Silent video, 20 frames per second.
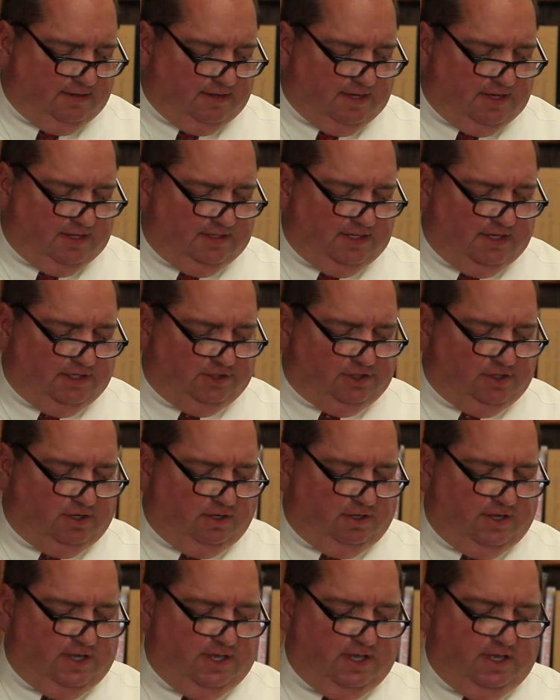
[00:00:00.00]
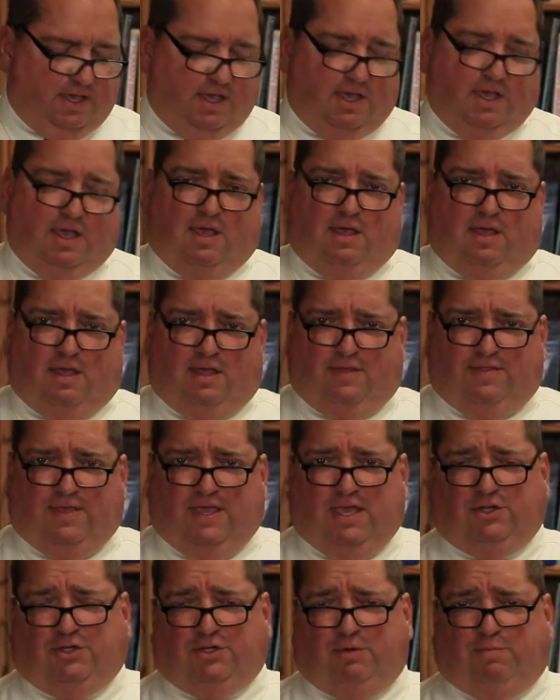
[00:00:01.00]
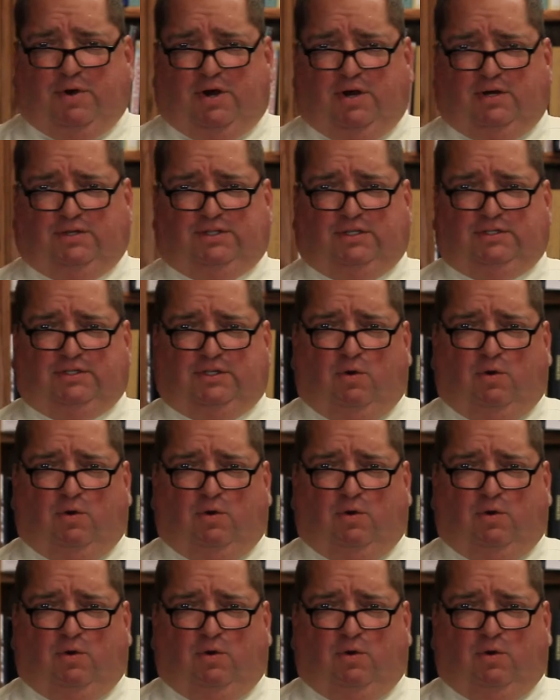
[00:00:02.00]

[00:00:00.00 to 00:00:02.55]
Additionally, the injured person